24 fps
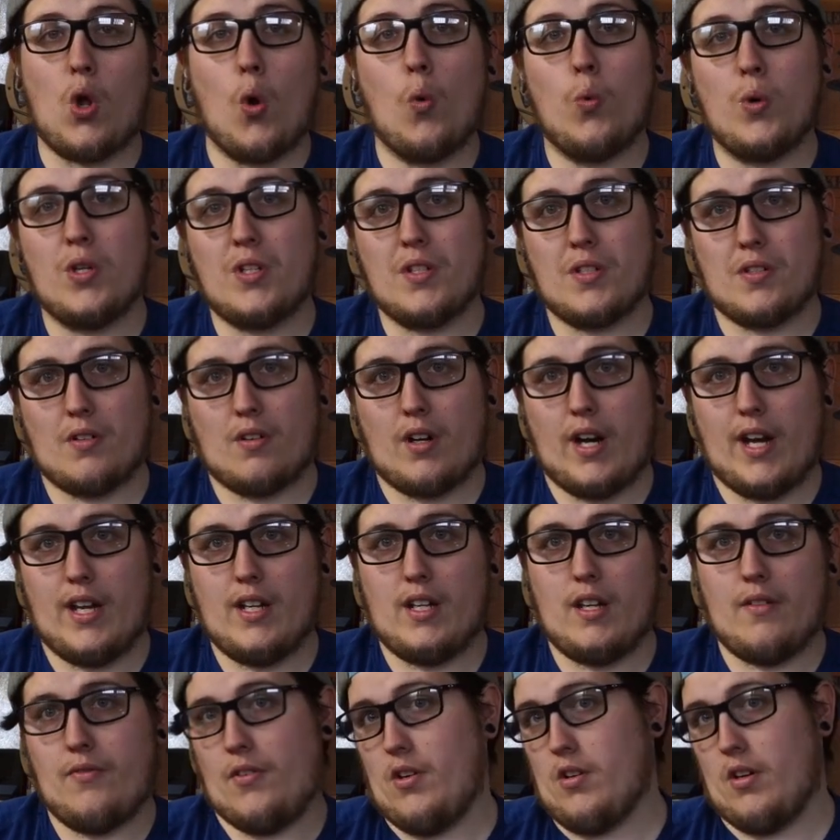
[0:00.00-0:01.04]
which is
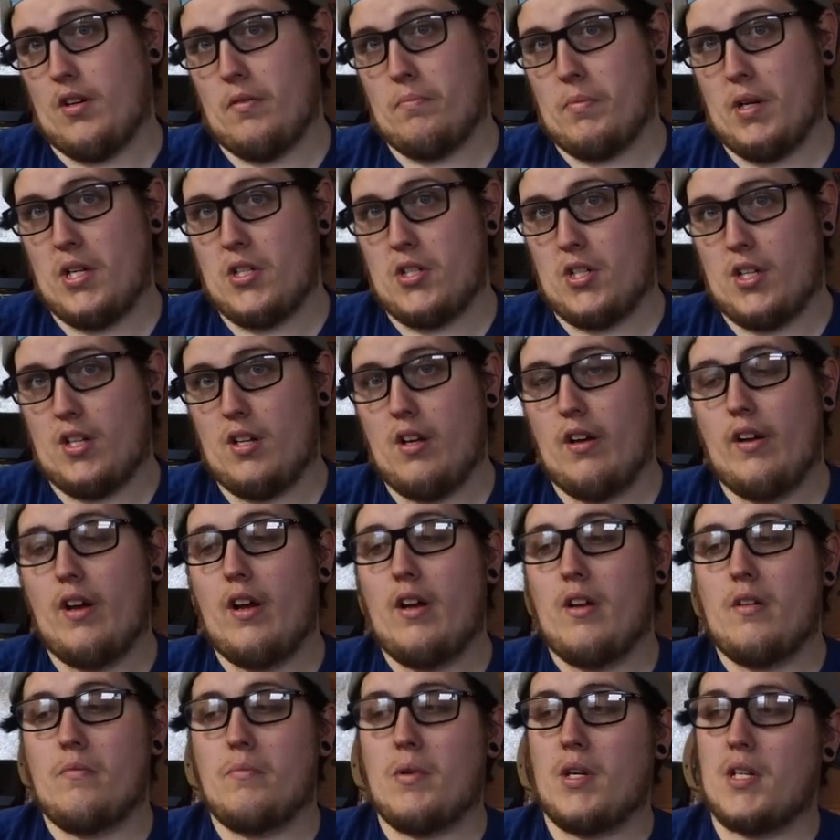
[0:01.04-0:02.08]
great if you're on a budget,
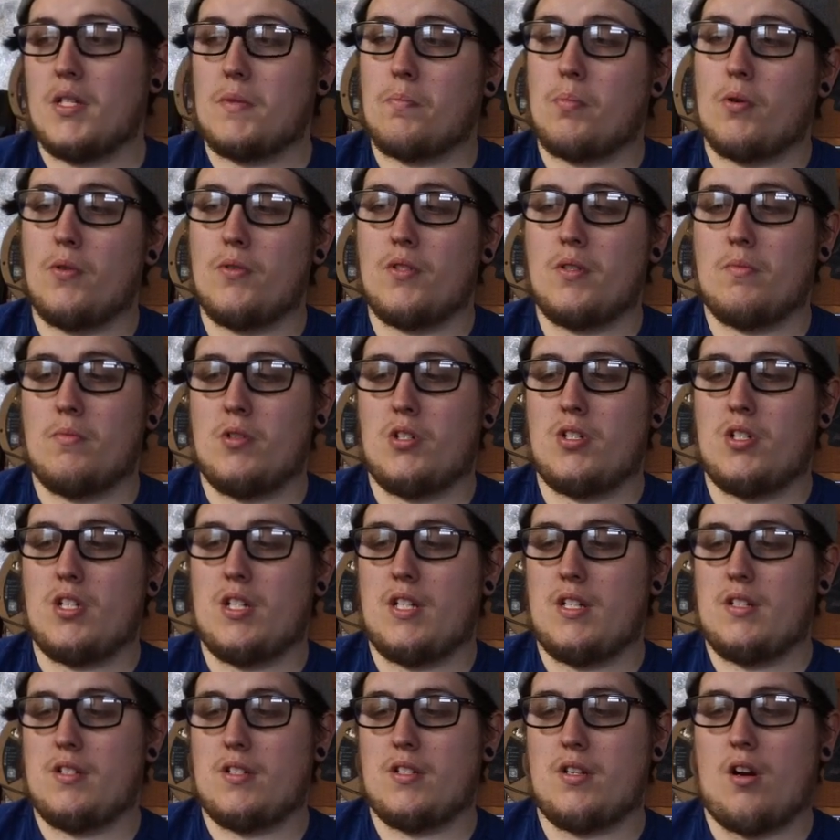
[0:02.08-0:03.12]
because Prusa
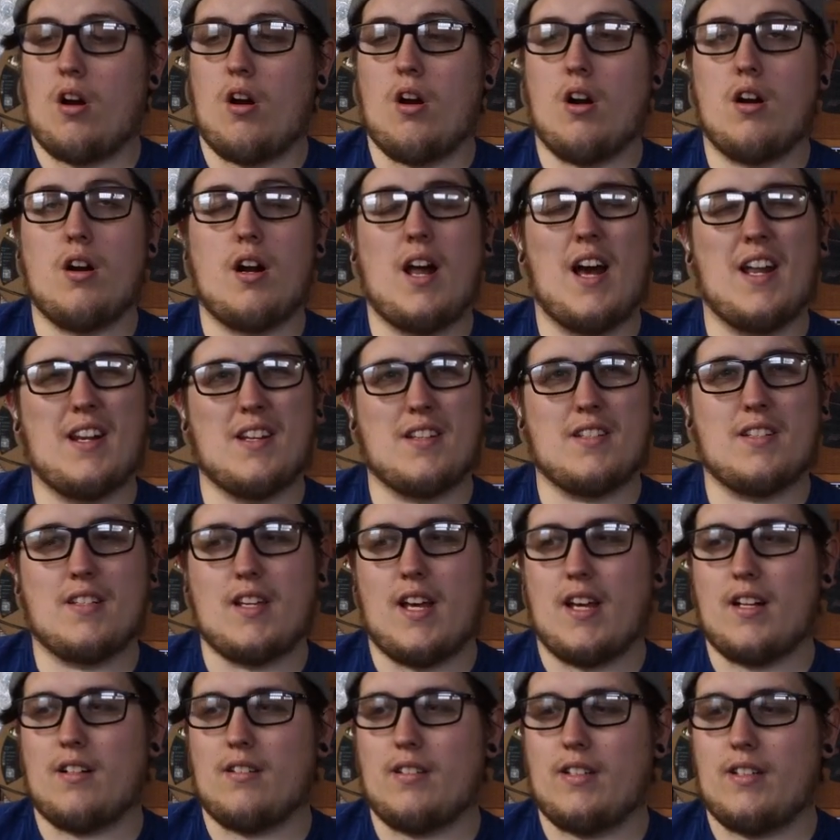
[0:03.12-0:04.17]
machines are not
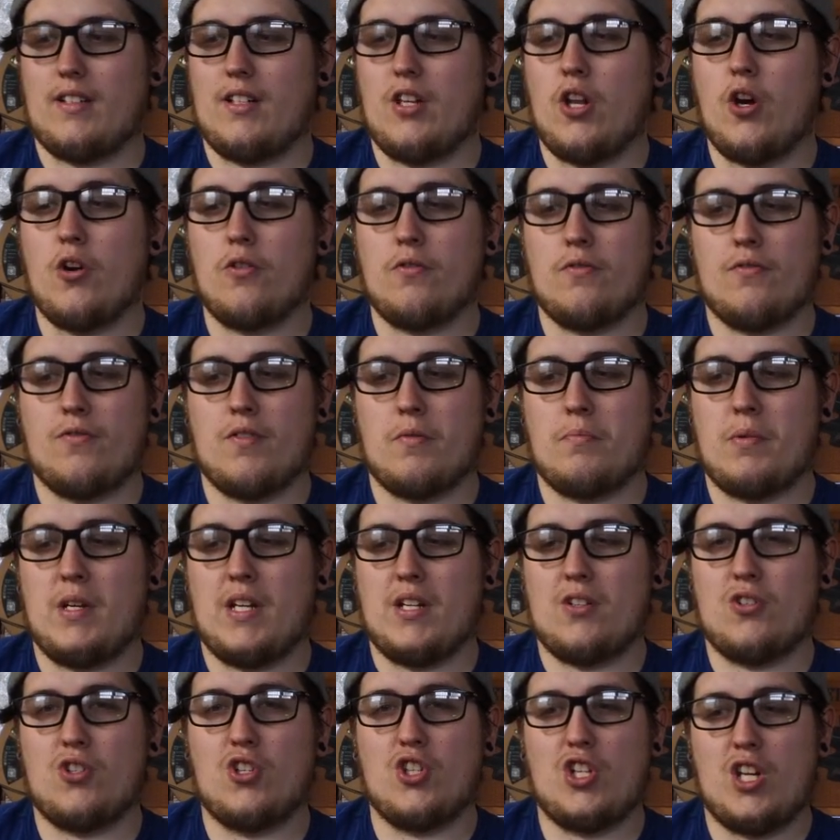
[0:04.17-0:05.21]
exactly known for
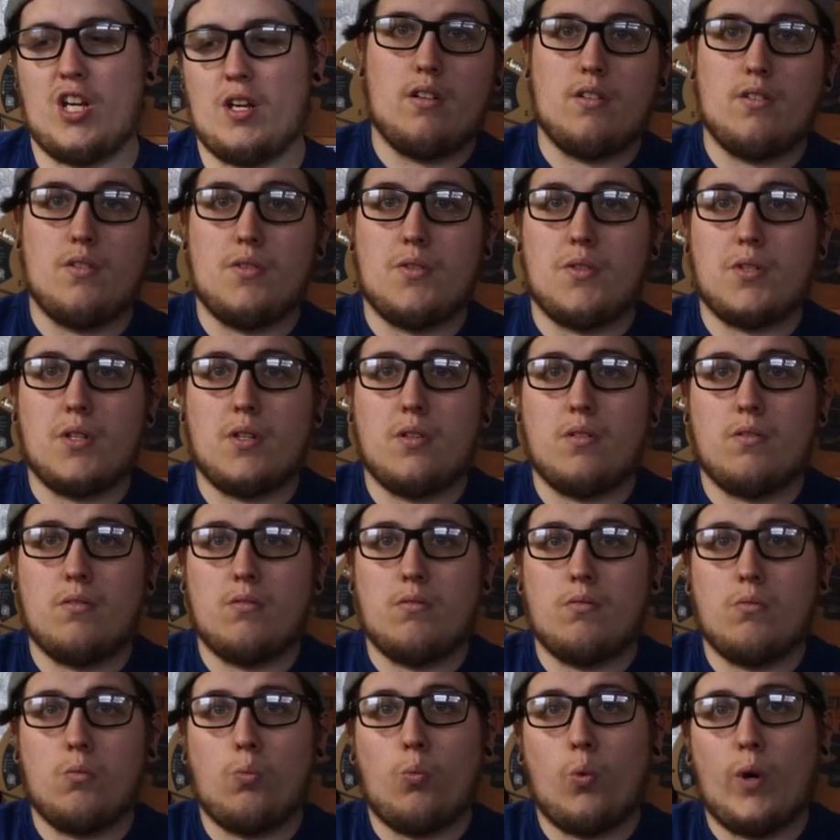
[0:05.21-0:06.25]
being cheap.
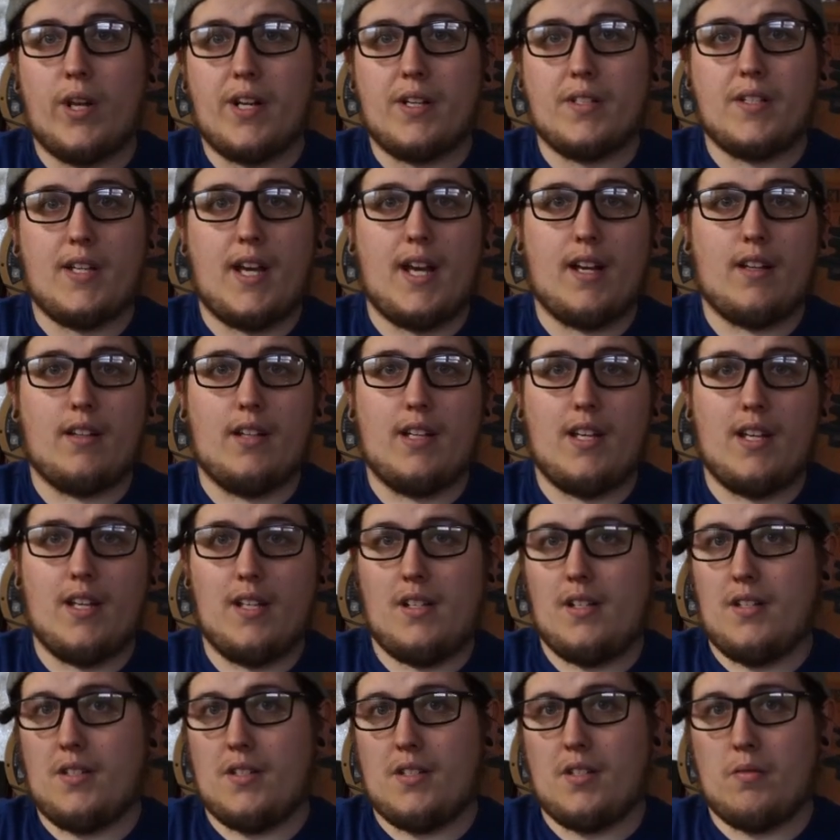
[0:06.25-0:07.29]
So what exactly
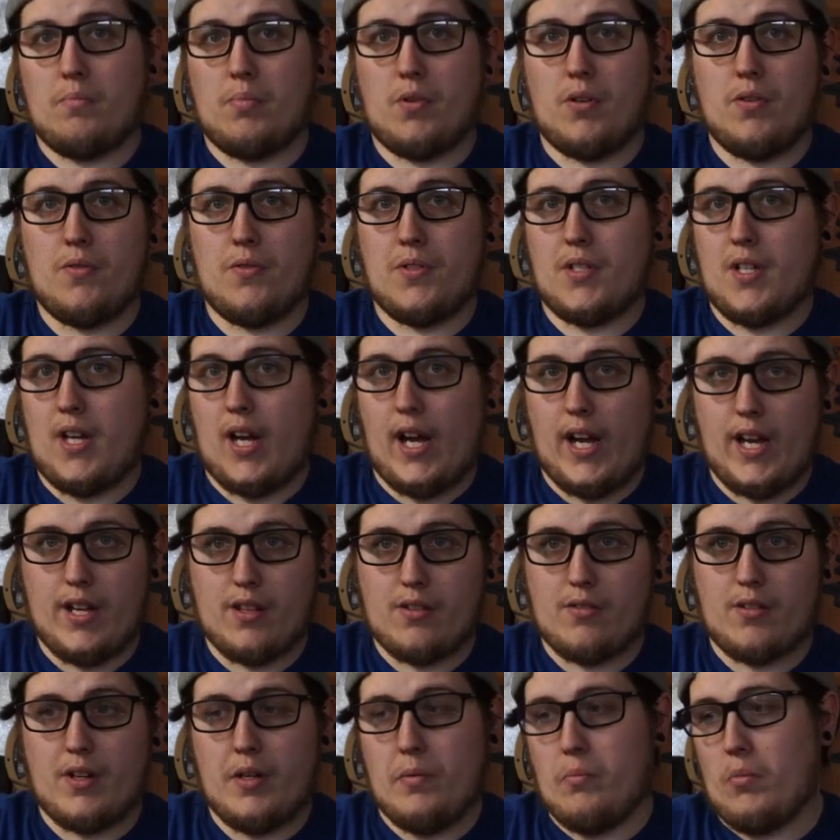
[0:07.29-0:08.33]
is the Prusa
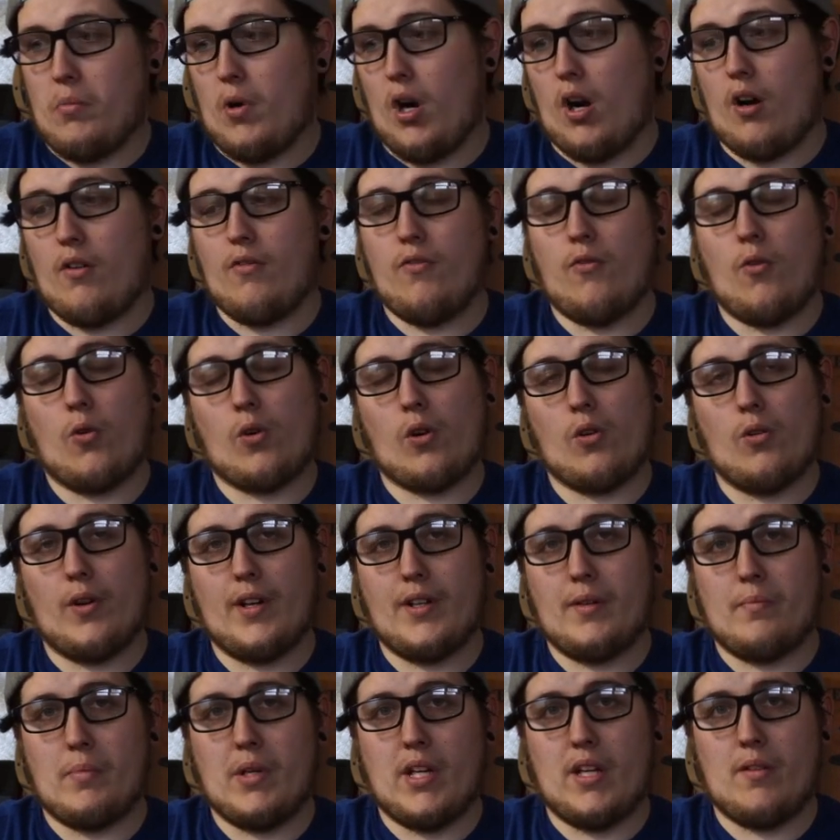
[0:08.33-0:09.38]
i3 Mark IV going
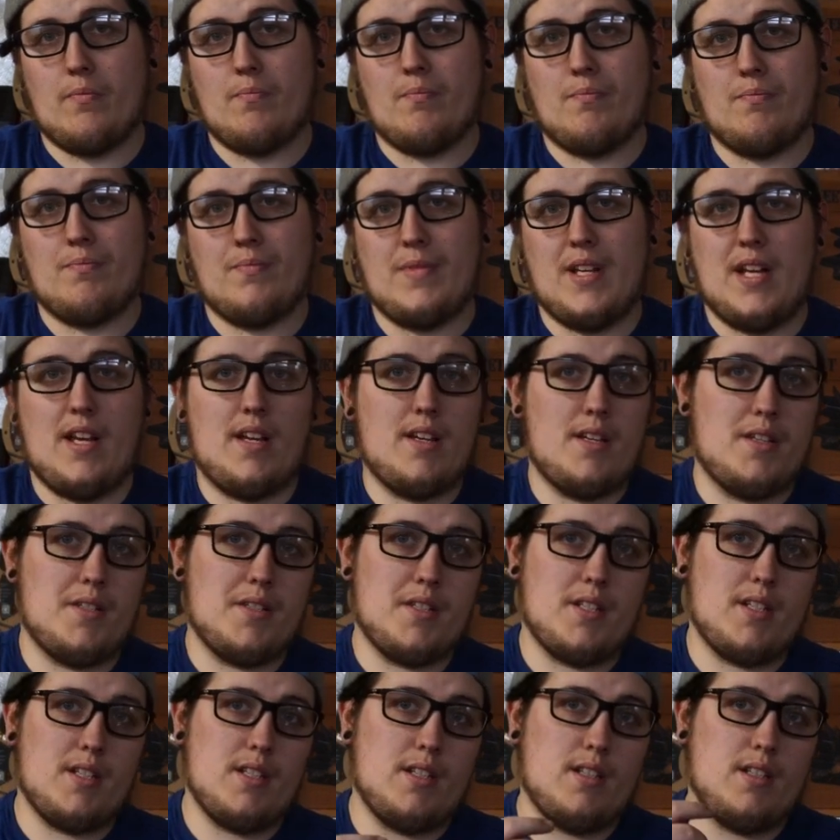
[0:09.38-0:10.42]
to be? Is
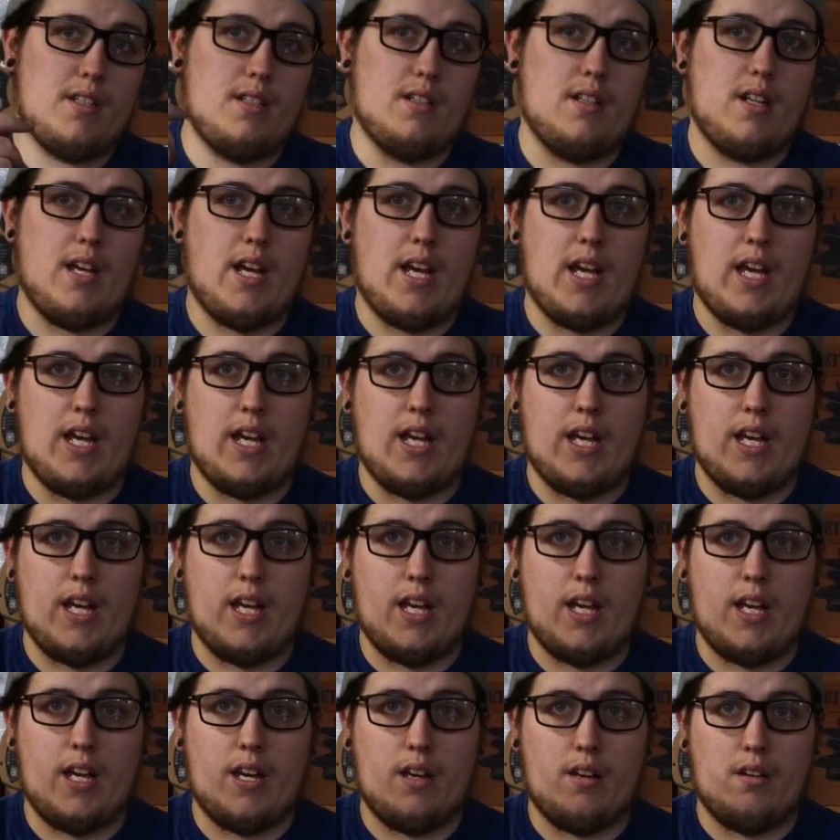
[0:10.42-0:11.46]
it
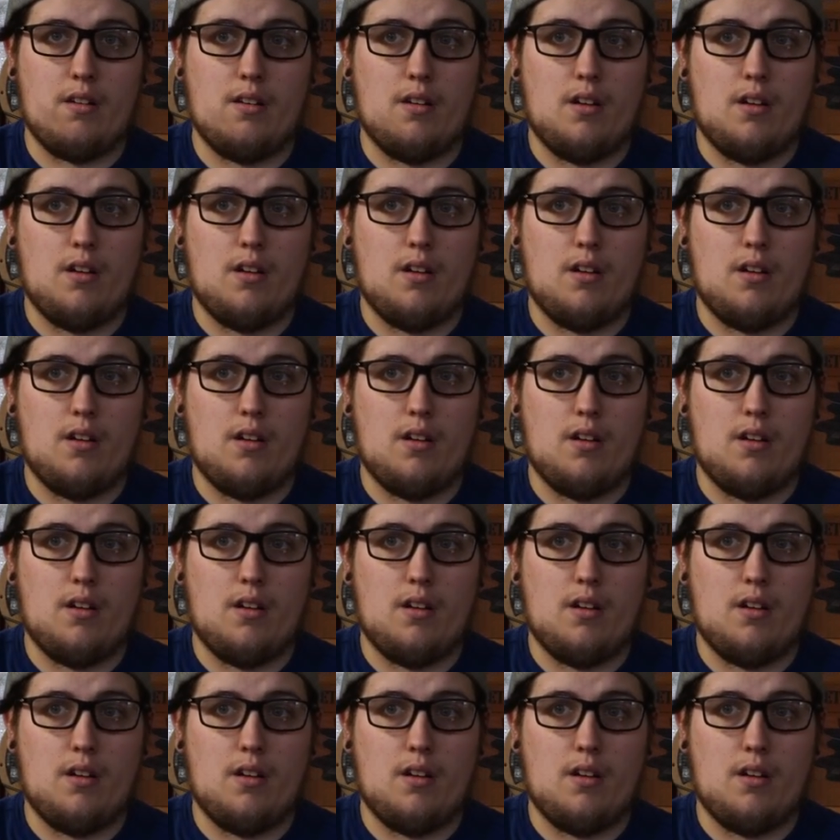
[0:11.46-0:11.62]
a